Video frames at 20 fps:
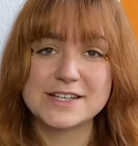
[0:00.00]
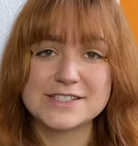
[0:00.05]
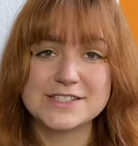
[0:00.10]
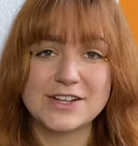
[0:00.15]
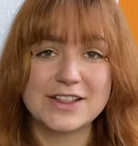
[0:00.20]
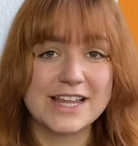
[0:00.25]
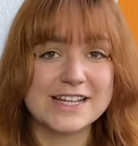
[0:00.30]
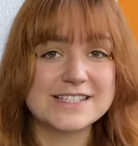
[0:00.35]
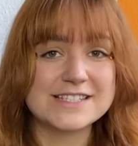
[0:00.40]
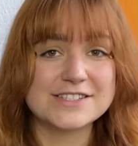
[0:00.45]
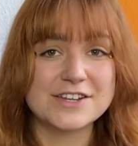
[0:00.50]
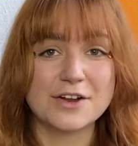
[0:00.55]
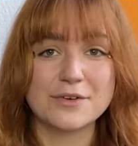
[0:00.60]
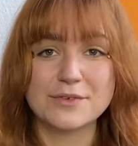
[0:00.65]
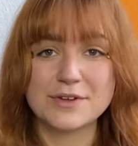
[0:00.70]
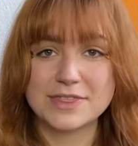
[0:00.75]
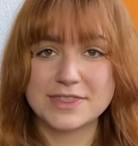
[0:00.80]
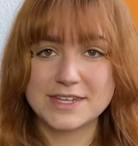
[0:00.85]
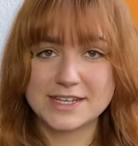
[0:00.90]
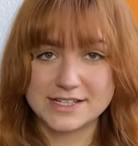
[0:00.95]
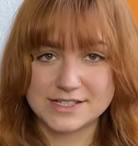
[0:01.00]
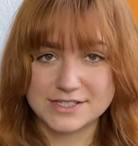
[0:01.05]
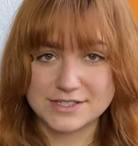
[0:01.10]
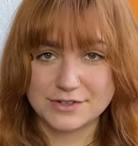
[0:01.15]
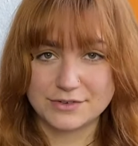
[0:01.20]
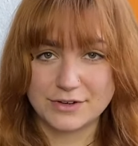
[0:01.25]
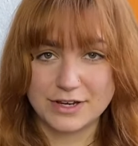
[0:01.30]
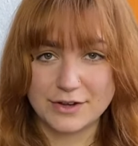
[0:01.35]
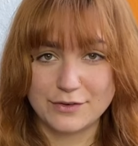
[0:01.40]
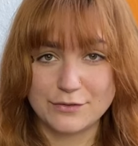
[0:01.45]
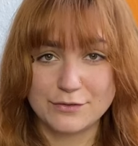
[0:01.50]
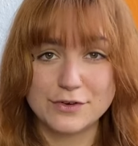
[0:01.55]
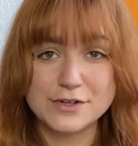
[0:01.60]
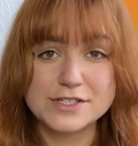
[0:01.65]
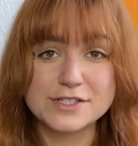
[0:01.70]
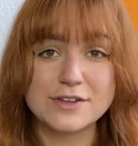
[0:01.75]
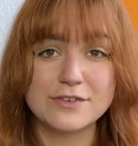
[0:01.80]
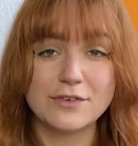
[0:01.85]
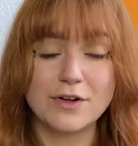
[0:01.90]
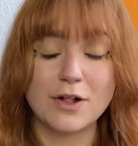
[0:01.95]
So let's start with the history.
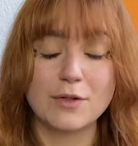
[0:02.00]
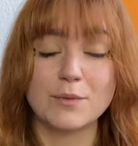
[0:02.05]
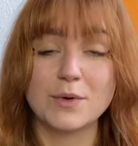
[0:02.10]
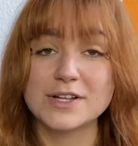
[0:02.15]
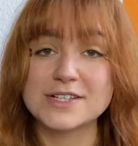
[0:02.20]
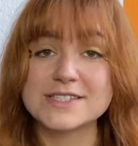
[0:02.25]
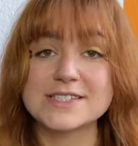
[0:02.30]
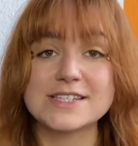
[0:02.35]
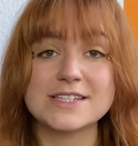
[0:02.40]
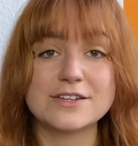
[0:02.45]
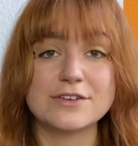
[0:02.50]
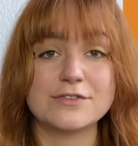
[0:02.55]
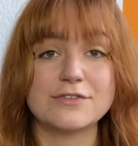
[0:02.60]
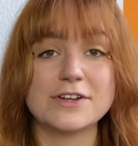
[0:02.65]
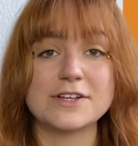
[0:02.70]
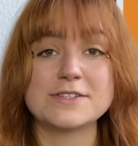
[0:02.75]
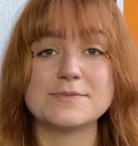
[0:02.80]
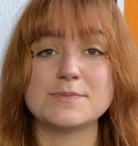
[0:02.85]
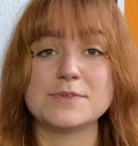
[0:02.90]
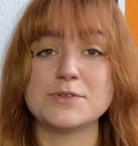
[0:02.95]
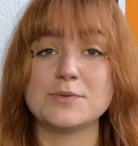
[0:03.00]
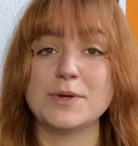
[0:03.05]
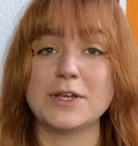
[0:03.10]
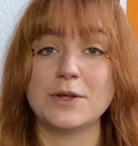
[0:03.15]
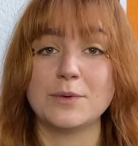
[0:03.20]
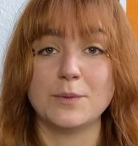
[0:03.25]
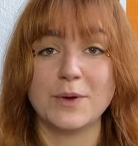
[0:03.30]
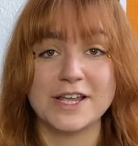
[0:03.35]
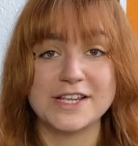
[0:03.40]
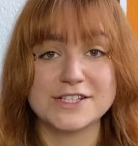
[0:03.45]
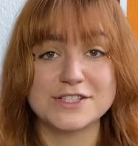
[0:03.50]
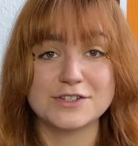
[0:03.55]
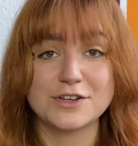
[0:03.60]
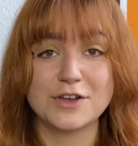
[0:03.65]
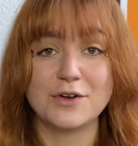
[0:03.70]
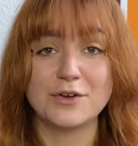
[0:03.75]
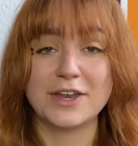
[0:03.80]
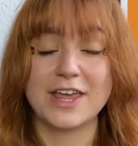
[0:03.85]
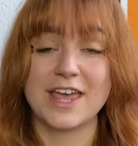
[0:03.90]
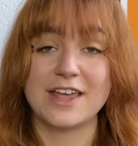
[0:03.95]
First of all, what's the difference between a
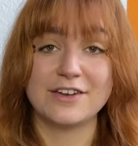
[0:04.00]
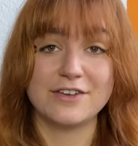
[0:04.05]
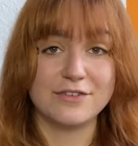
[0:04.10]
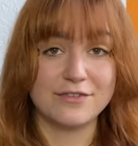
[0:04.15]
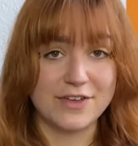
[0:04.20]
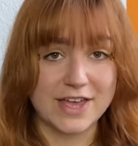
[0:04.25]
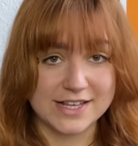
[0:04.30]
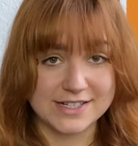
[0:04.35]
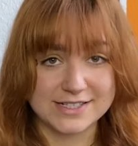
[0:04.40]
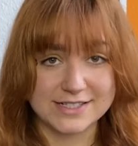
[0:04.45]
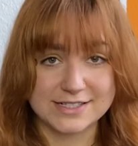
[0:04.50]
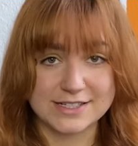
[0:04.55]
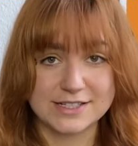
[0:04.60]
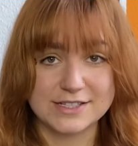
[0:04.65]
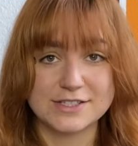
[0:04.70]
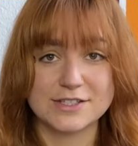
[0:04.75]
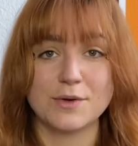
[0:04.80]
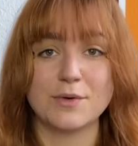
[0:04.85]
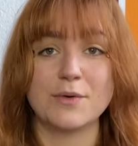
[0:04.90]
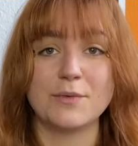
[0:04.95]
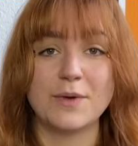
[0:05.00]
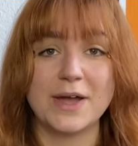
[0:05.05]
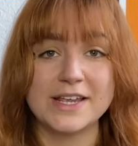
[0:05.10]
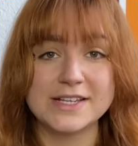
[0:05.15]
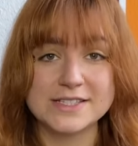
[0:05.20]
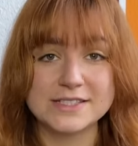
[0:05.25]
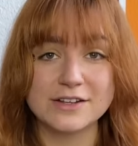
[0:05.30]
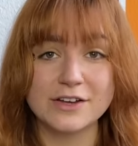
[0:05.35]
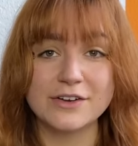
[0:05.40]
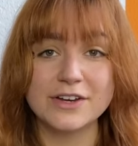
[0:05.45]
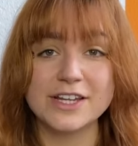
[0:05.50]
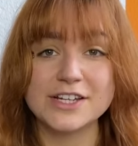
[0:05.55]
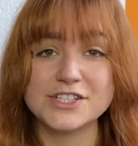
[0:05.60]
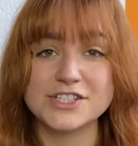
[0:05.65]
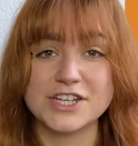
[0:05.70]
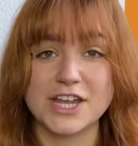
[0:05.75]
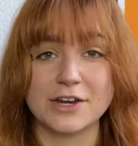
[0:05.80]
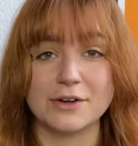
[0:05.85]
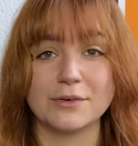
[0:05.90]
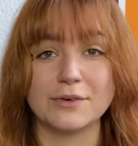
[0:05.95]
waistcoat and a vest? So a waistcoat
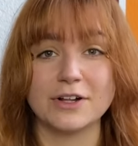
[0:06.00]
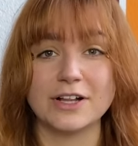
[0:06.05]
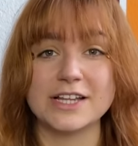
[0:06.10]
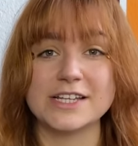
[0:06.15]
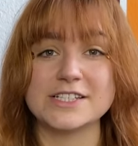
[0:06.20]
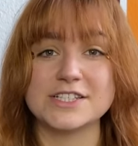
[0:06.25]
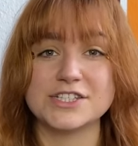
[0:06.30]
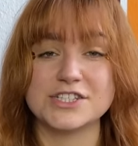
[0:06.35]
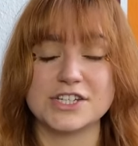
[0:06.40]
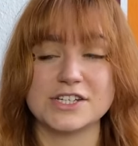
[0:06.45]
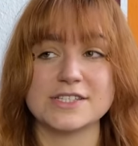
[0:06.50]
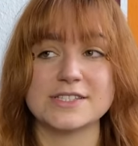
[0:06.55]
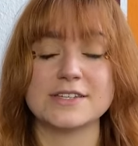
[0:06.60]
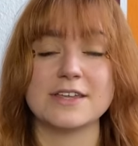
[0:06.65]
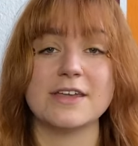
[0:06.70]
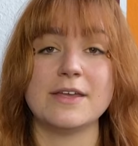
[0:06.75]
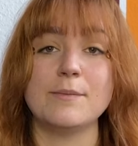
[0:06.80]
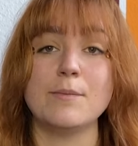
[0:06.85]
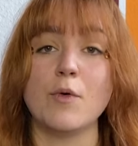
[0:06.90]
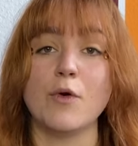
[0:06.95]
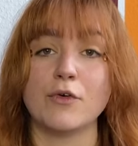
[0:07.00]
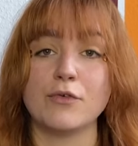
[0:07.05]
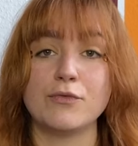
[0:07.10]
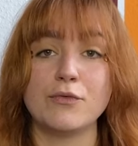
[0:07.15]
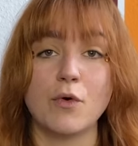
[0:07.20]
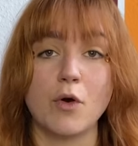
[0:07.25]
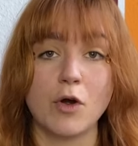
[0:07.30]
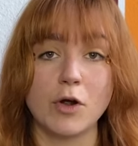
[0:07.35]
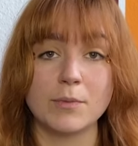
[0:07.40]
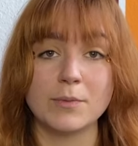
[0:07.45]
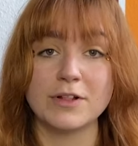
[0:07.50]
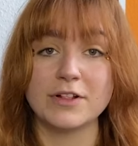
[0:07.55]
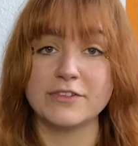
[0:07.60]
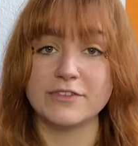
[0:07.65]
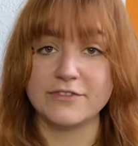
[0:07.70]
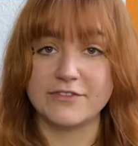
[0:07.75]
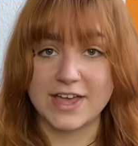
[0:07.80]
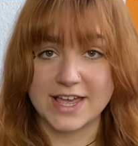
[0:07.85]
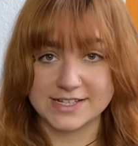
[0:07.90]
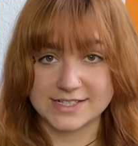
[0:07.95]
in general is just a more
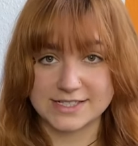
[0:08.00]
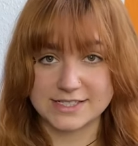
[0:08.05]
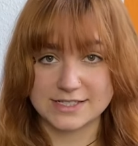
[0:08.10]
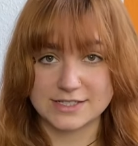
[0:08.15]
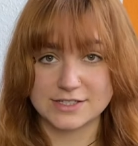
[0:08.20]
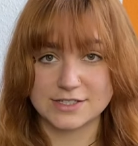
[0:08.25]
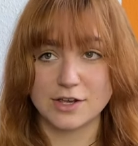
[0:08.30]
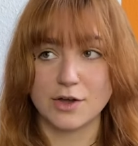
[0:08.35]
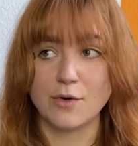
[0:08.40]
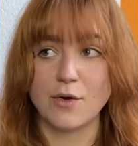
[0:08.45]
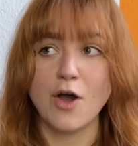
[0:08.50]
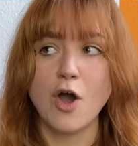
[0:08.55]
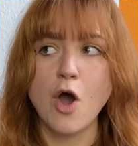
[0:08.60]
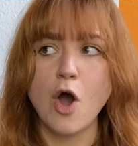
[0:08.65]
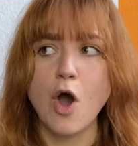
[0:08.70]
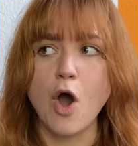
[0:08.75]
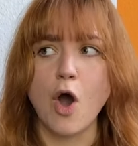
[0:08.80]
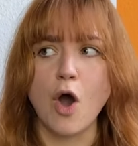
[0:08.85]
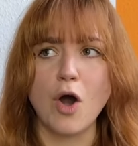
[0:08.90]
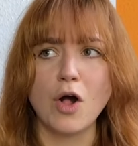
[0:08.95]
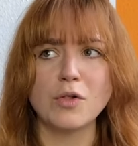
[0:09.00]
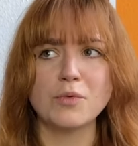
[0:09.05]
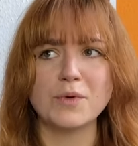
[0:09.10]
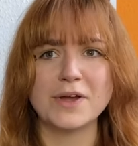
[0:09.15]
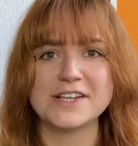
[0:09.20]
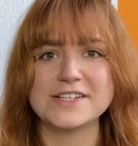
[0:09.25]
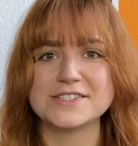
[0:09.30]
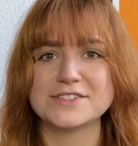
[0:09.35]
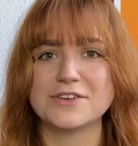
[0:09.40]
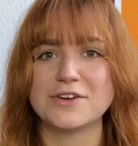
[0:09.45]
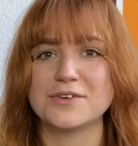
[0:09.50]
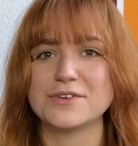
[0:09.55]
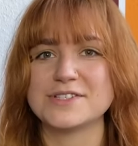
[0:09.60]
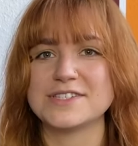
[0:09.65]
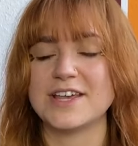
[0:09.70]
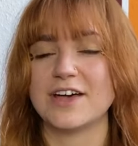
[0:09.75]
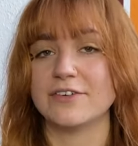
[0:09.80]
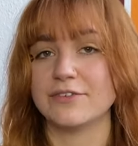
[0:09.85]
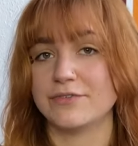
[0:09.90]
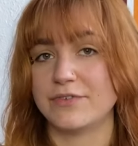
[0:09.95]
formal vest. So all
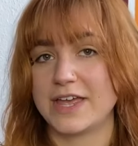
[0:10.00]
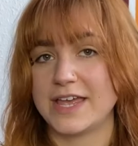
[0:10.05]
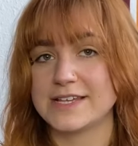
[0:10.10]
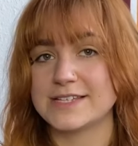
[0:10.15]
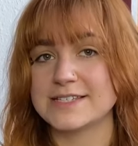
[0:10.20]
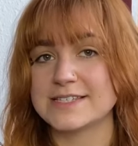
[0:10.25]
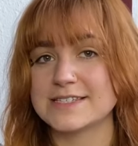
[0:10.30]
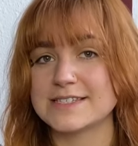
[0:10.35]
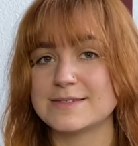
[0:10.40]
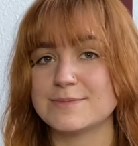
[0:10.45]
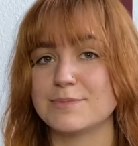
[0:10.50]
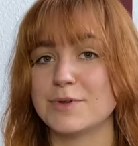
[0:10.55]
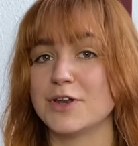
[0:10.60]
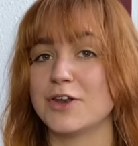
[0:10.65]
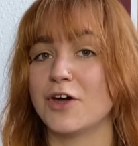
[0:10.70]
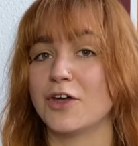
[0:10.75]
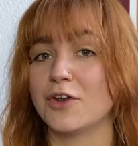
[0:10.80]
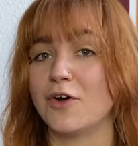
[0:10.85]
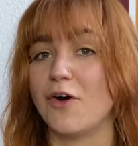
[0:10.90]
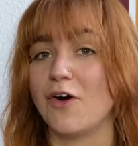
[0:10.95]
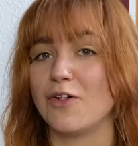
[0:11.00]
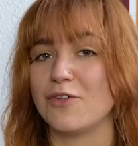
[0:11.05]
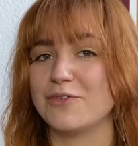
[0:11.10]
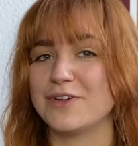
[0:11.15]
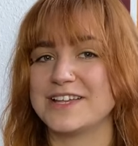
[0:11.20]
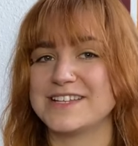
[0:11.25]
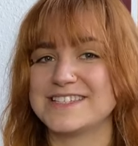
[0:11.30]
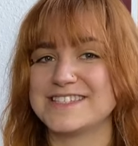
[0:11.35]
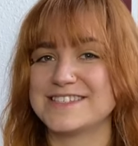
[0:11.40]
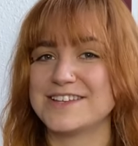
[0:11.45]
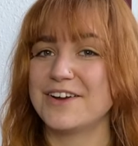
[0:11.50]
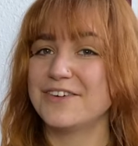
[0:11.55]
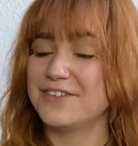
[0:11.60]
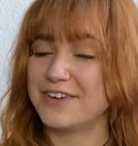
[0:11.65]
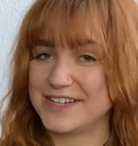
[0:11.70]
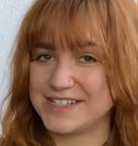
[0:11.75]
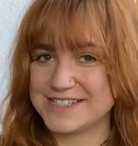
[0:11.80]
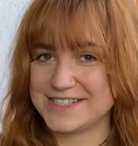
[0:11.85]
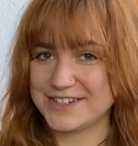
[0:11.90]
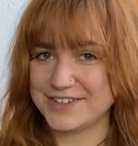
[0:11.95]
waistcoats are vests, but not all vests are
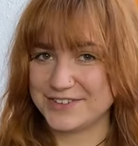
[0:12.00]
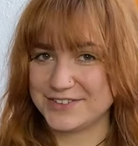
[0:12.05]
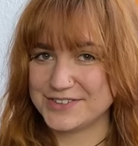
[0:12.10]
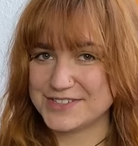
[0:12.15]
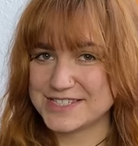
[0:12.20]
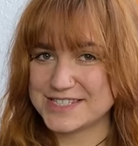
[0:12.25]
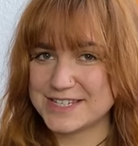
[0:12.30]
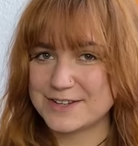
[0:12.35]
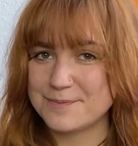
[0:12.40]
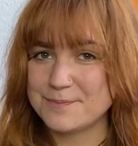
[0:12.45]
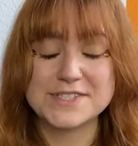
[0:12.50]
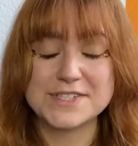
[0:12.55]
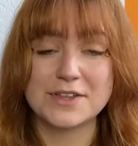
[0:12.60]
waistcoats.